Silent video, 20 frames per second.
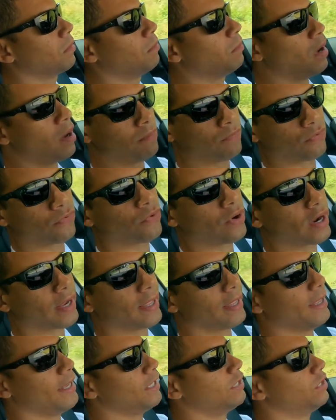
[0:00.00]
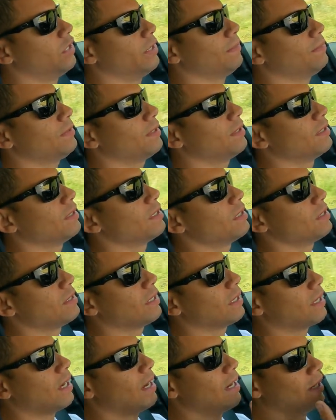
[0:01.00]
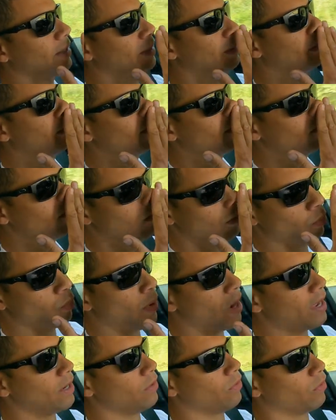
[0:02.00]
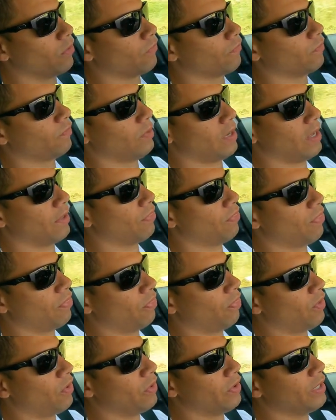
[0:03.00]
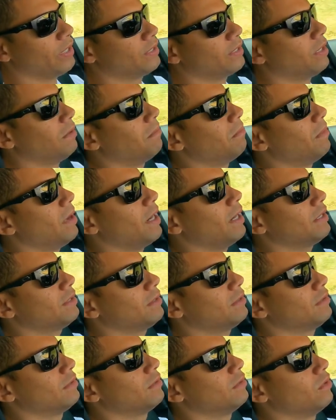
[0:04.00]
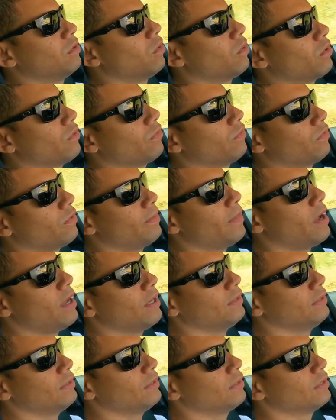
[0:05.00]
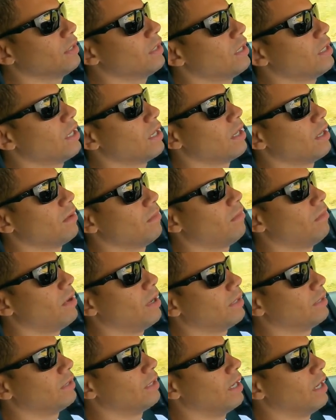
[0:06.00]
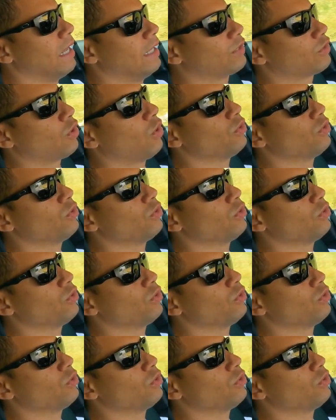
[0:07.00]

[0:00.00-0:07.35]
bumfrick Egypt, kind of way north, like 30 something minutes north from us. But it's